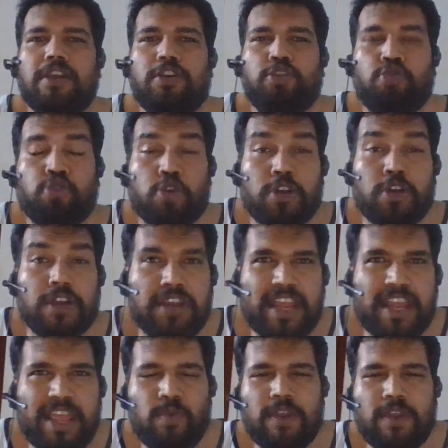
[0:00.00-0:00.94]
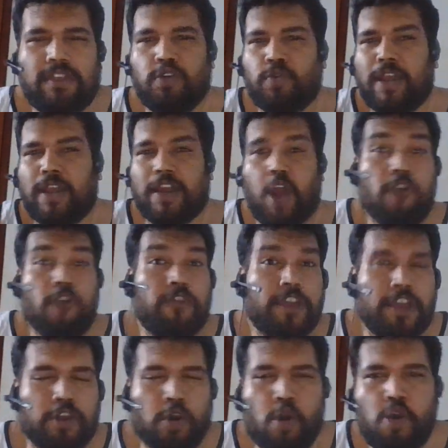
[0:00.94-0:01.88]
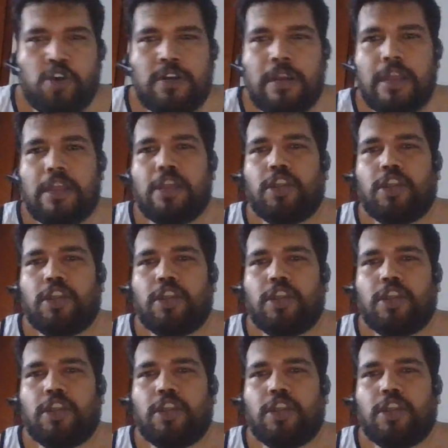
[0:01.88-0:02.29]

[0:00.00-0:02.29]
you don't agree with, you can offer your own.